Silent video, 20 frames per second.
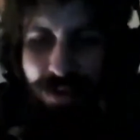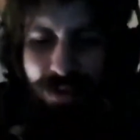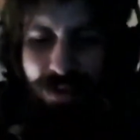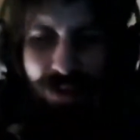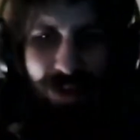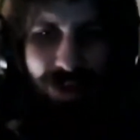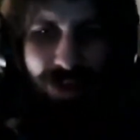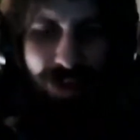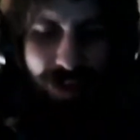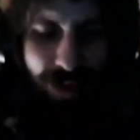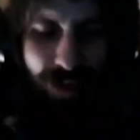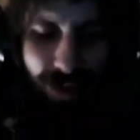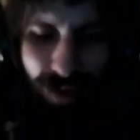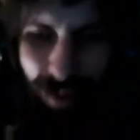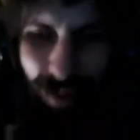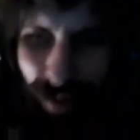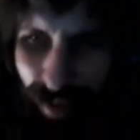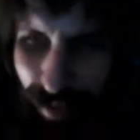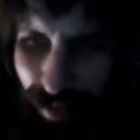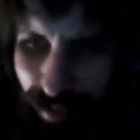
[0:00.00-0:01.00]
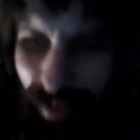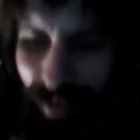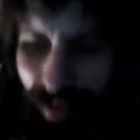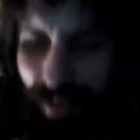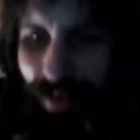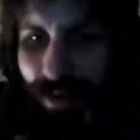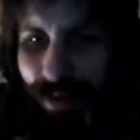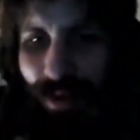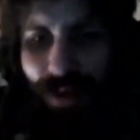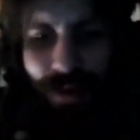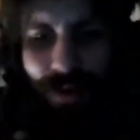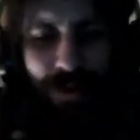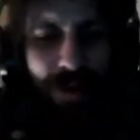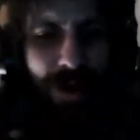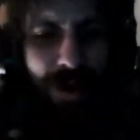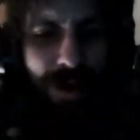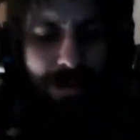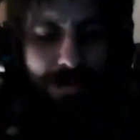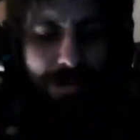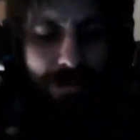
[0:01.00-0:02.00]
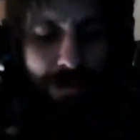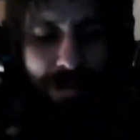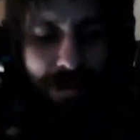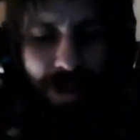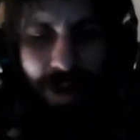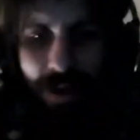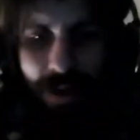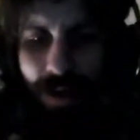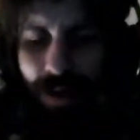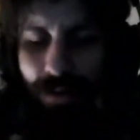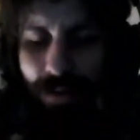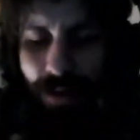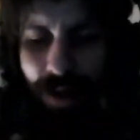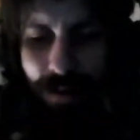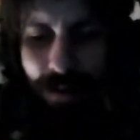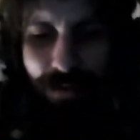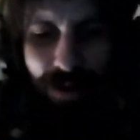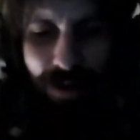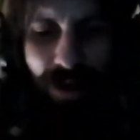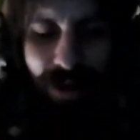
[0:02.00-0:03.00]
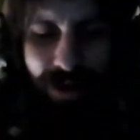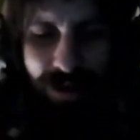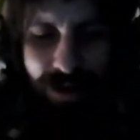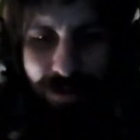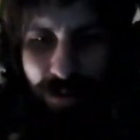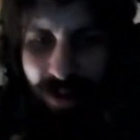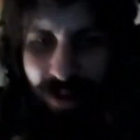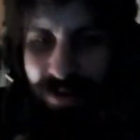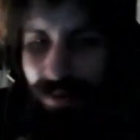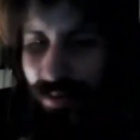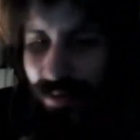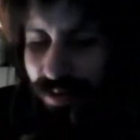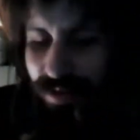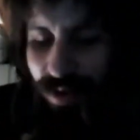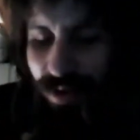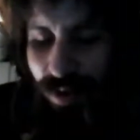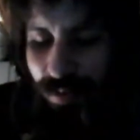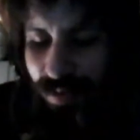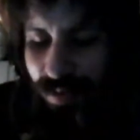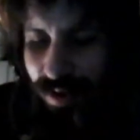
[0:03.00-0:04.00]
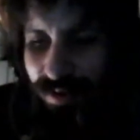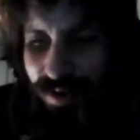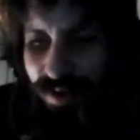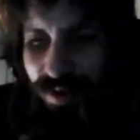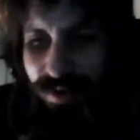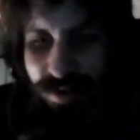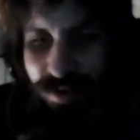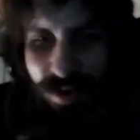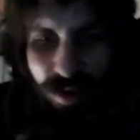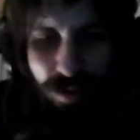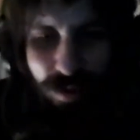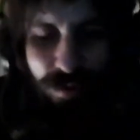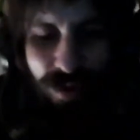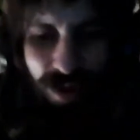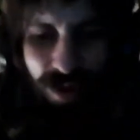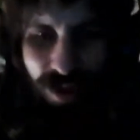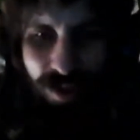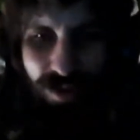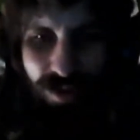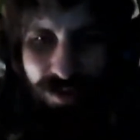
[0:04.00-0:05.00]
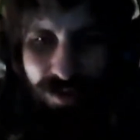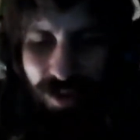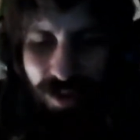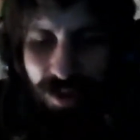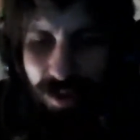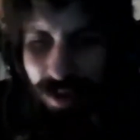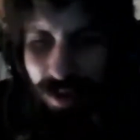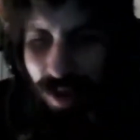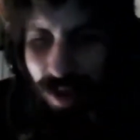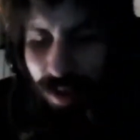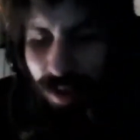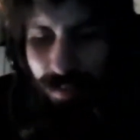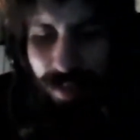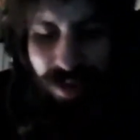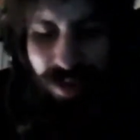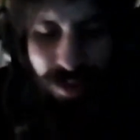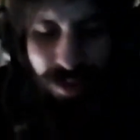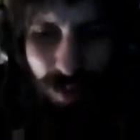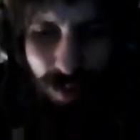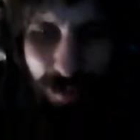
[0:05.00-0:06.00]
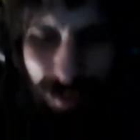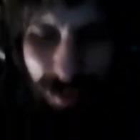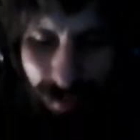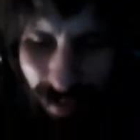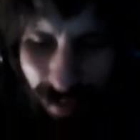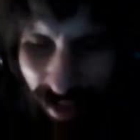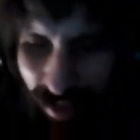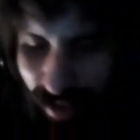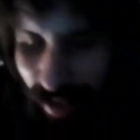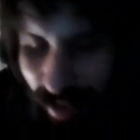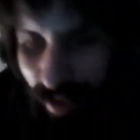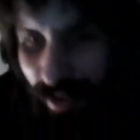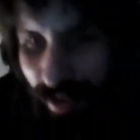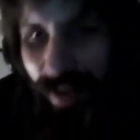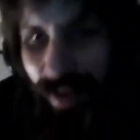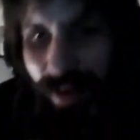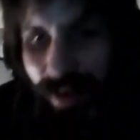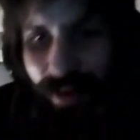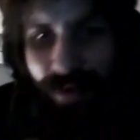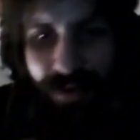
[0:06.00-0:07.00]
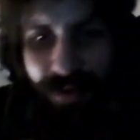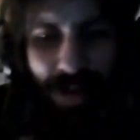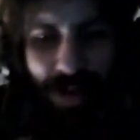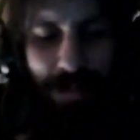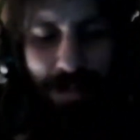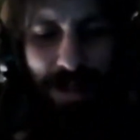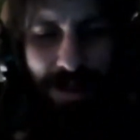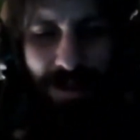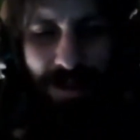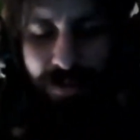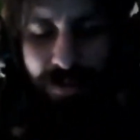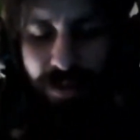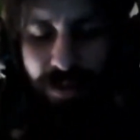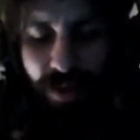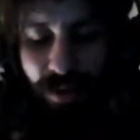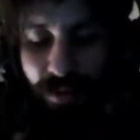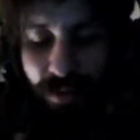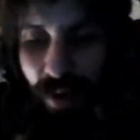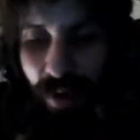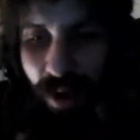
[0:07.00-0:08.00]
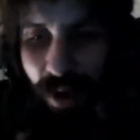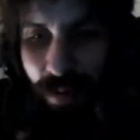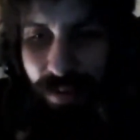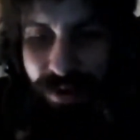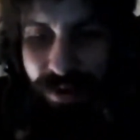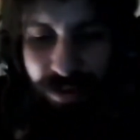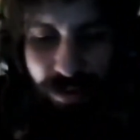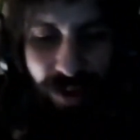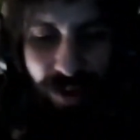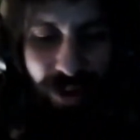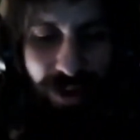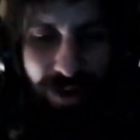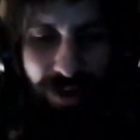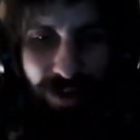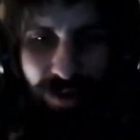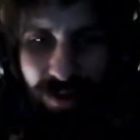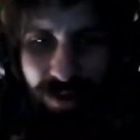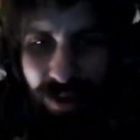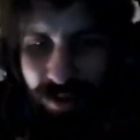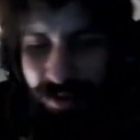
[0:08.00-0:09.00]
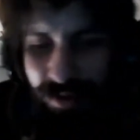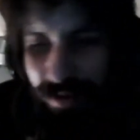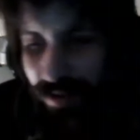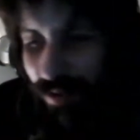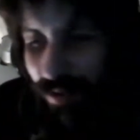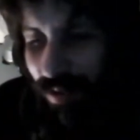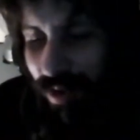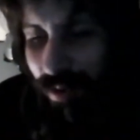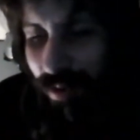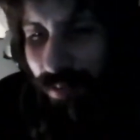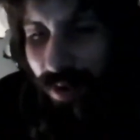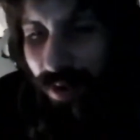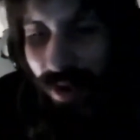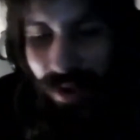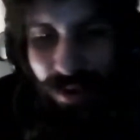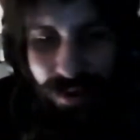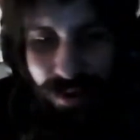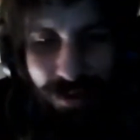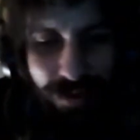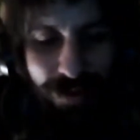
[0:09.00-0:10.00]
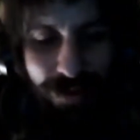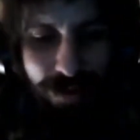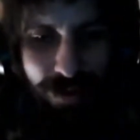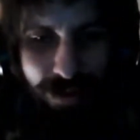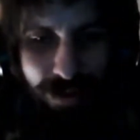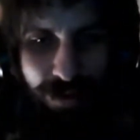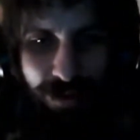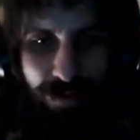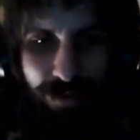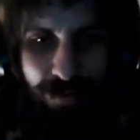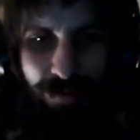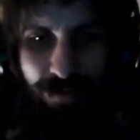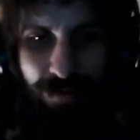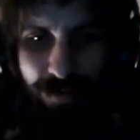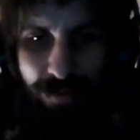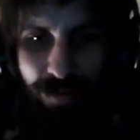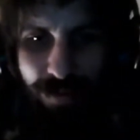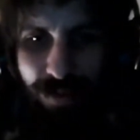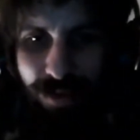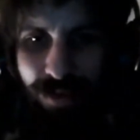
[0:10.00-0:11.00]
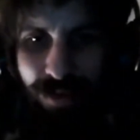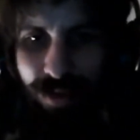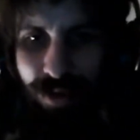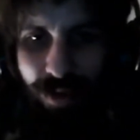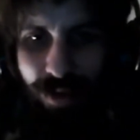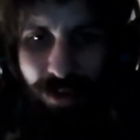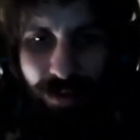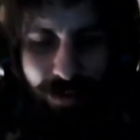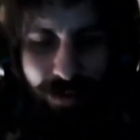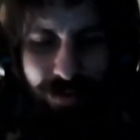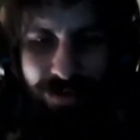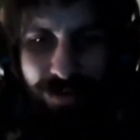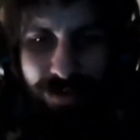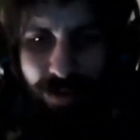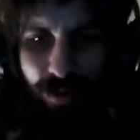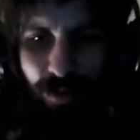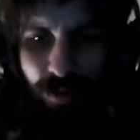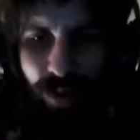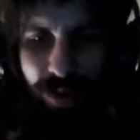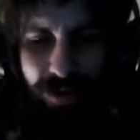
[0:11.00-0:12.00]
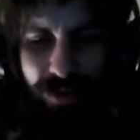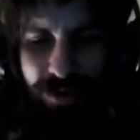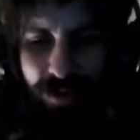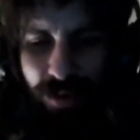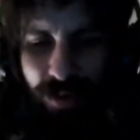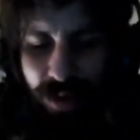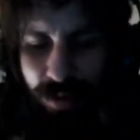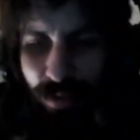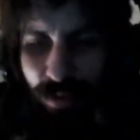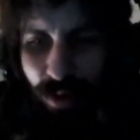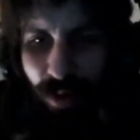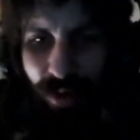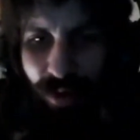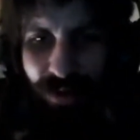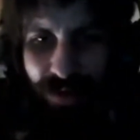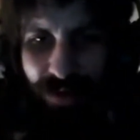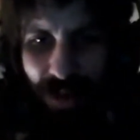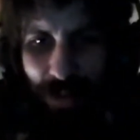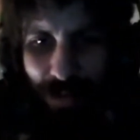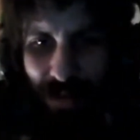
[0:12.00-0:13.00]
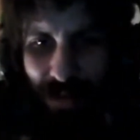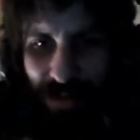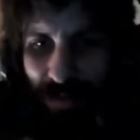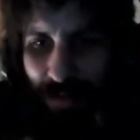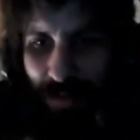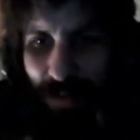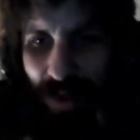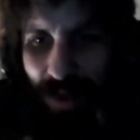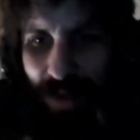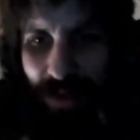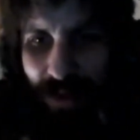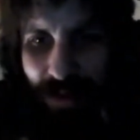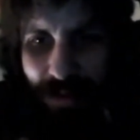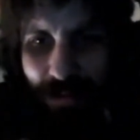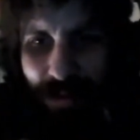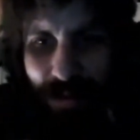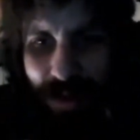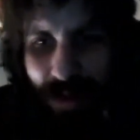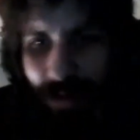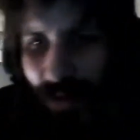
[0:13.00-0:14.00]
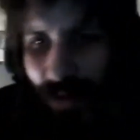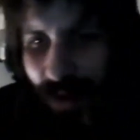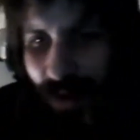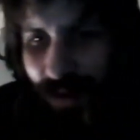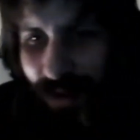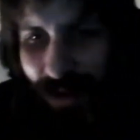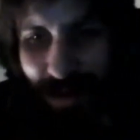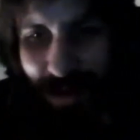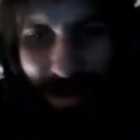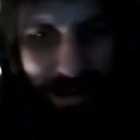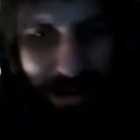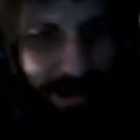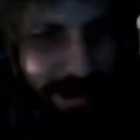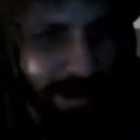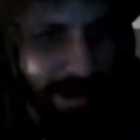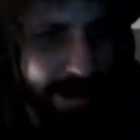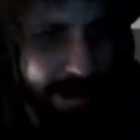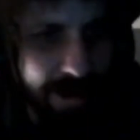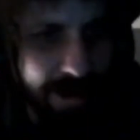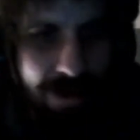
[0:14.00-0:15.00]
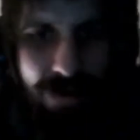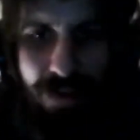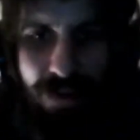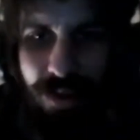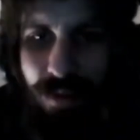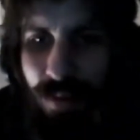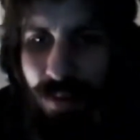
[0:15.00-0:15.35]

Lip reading: yeah. I mean, not. I'm not as much of a chauvinist as you, but I don't think many women make good leaders. I mean, there's few and far between in history, but way too many more examples of men being great leaders, in